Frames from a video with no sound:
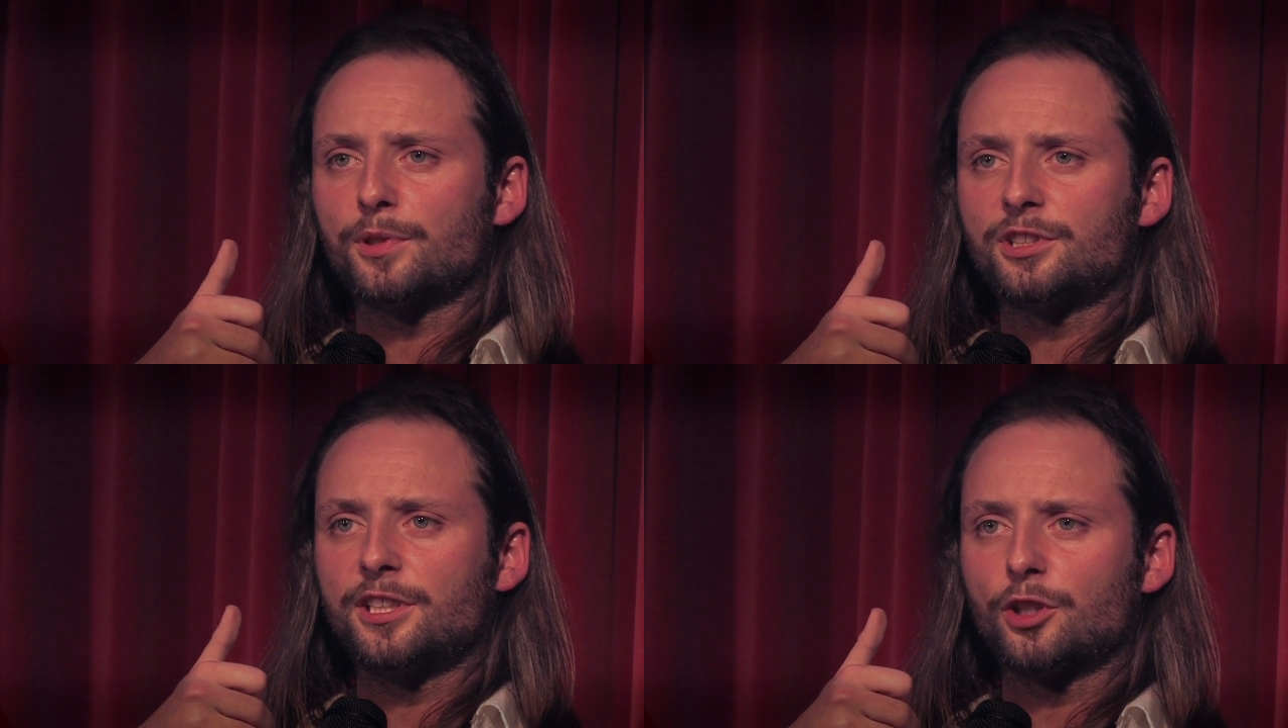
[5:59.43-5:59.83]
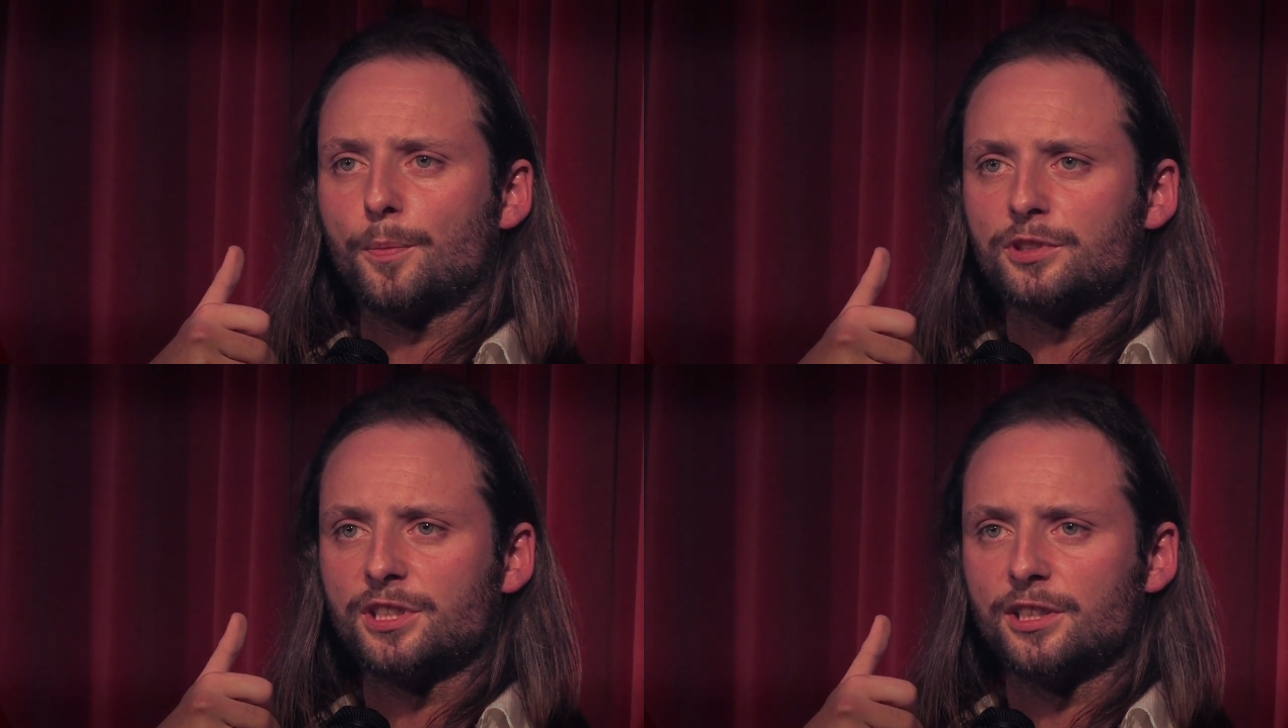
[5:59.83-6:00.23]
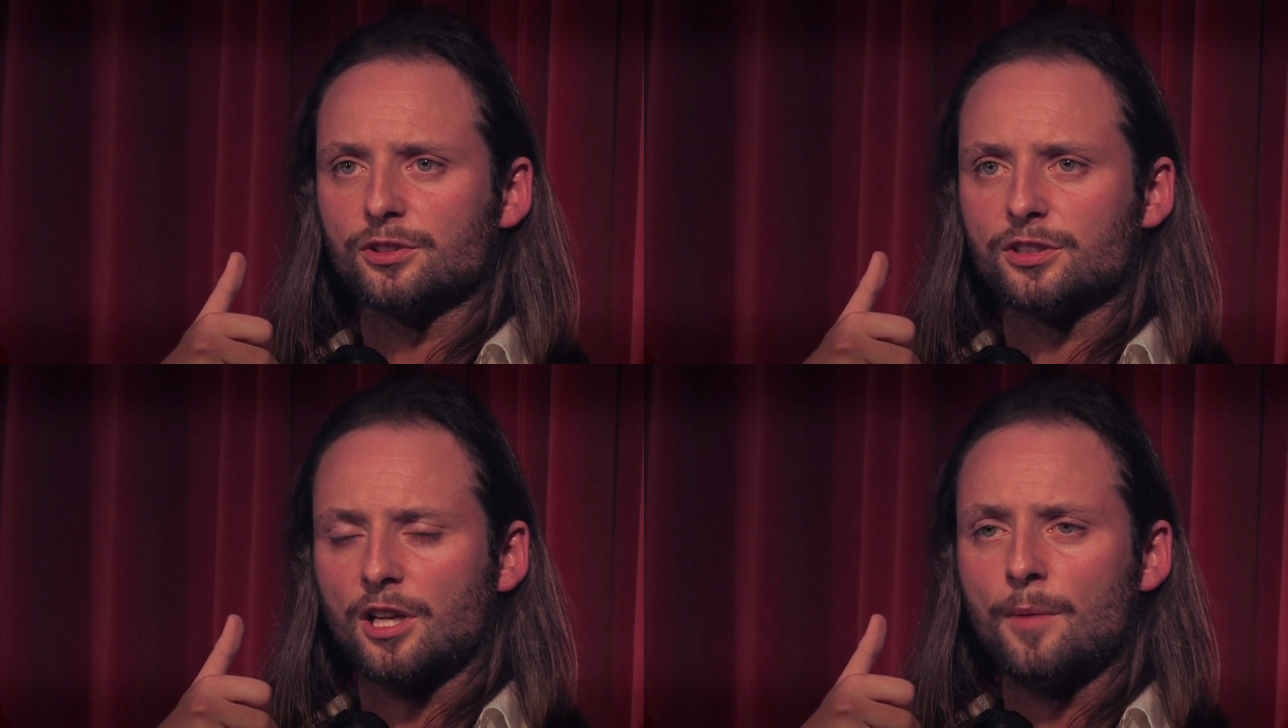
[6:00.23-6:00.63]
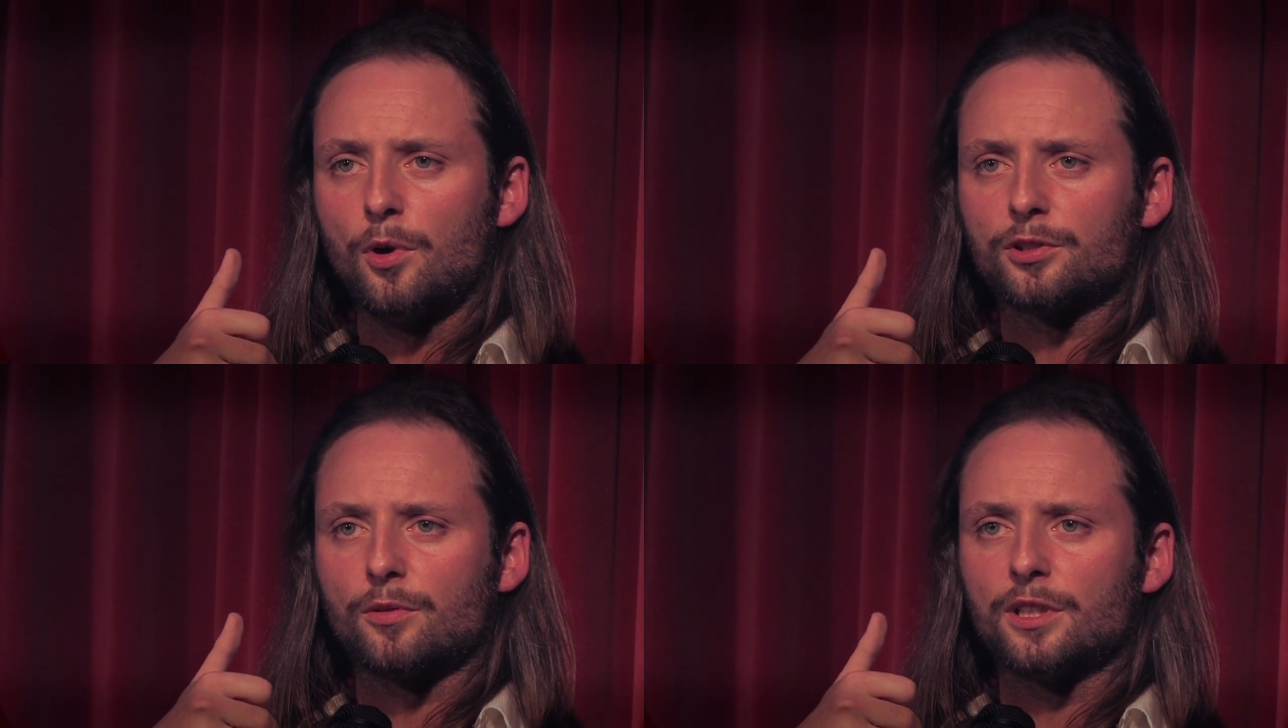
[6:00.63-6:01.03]
precede your procedures that I'm
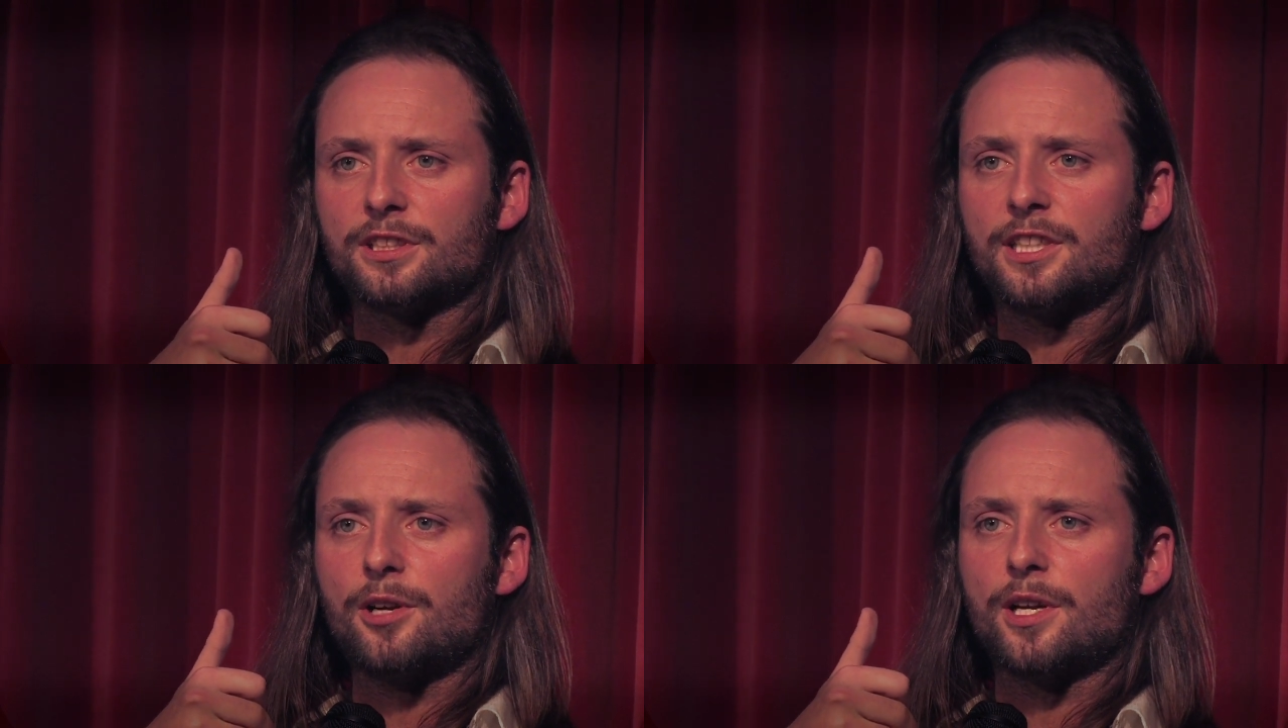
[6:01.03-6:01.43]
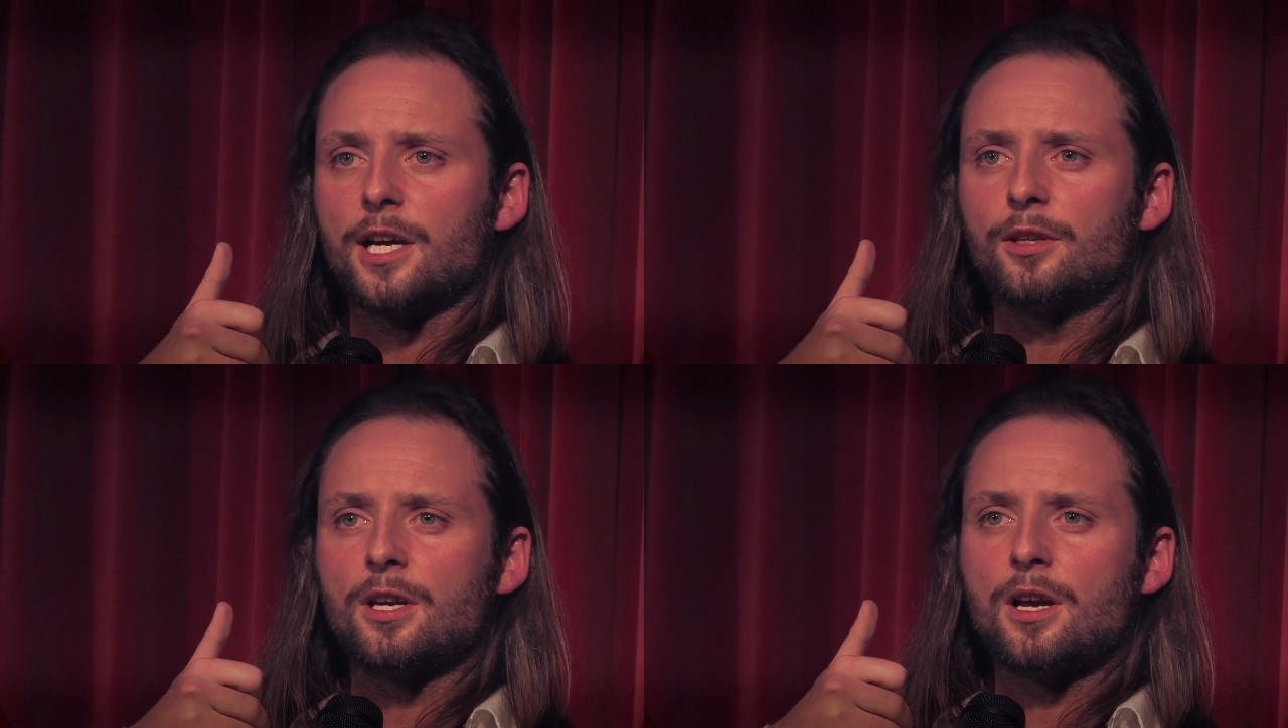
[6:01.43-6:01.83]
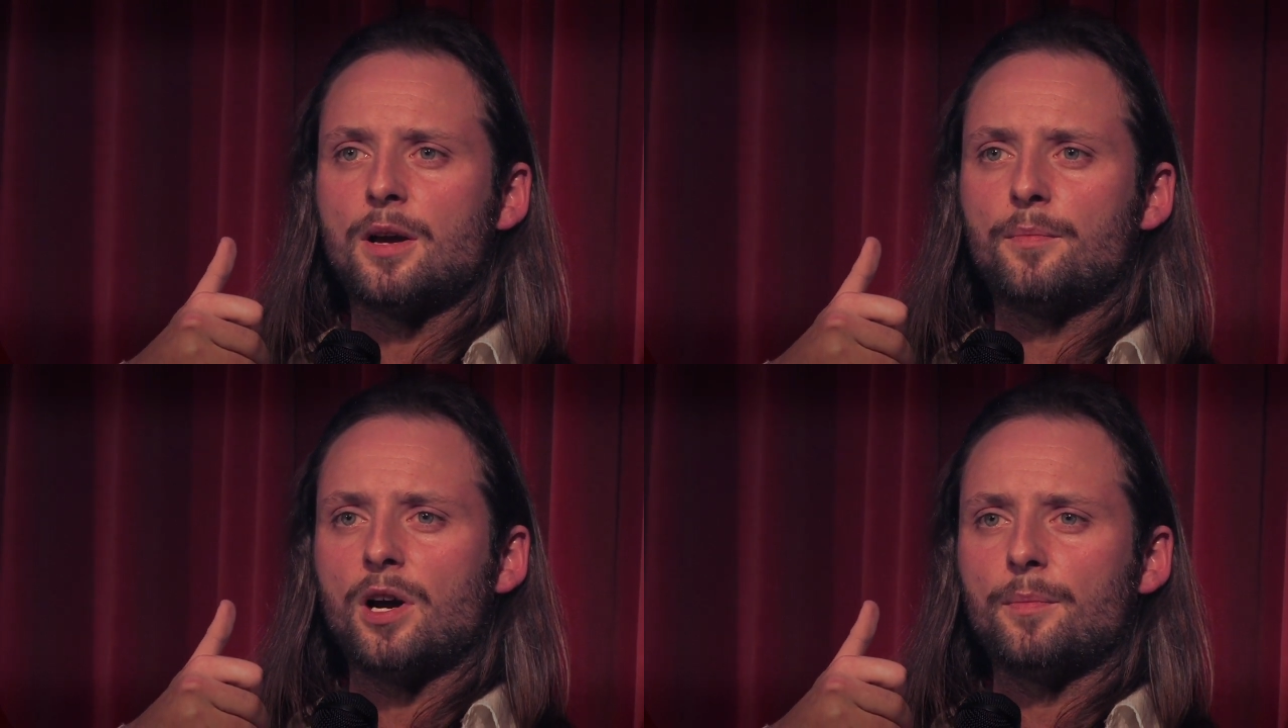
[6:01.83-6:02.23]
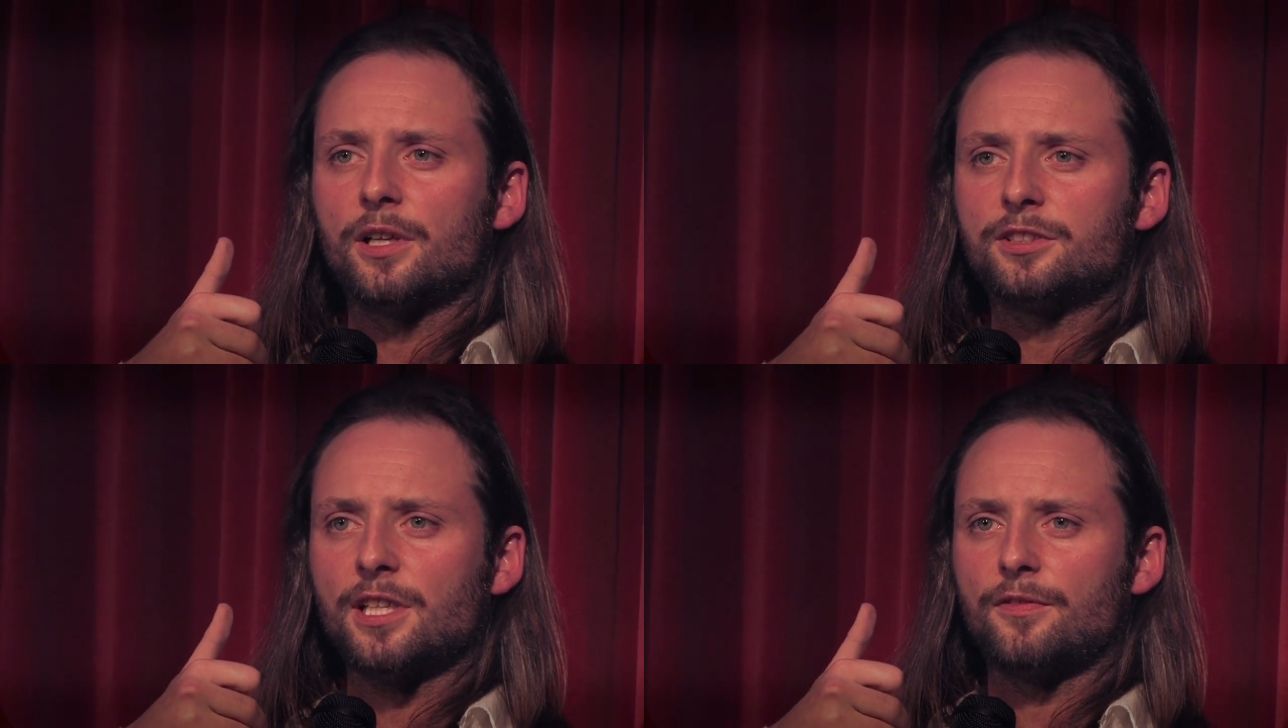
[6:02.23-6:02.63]
authorized to carry out by
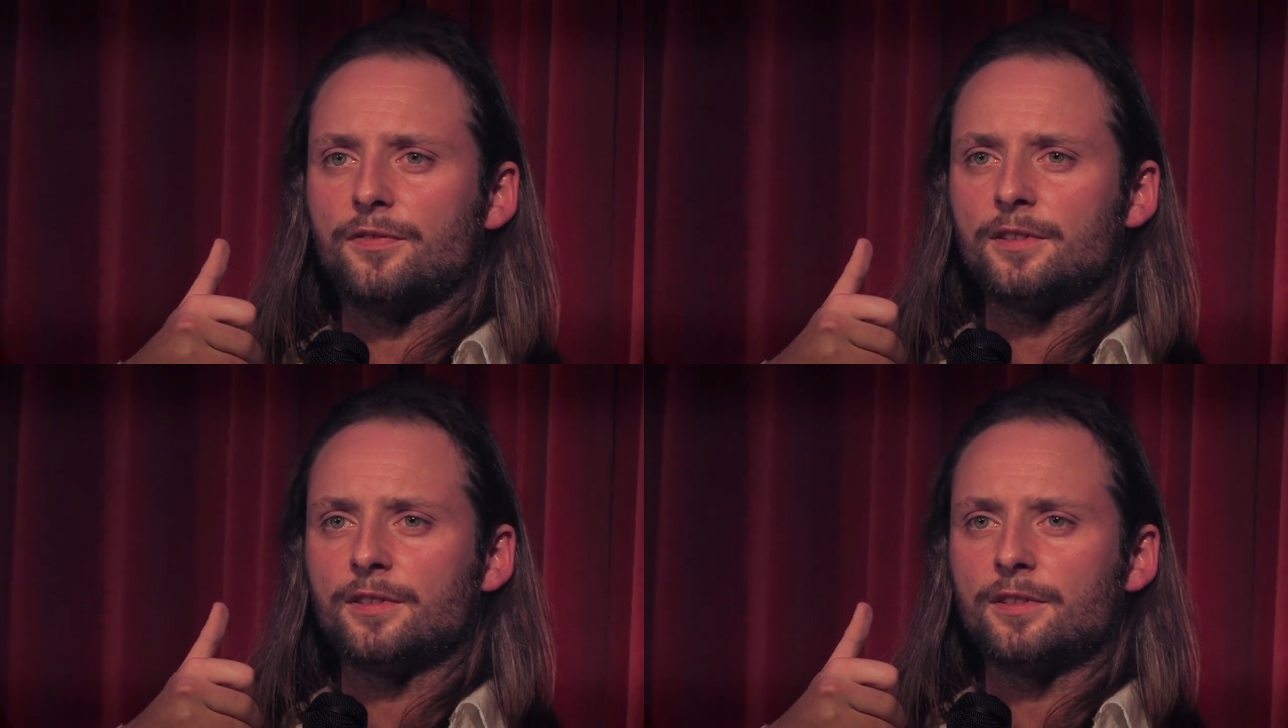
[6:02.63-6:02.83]
myself.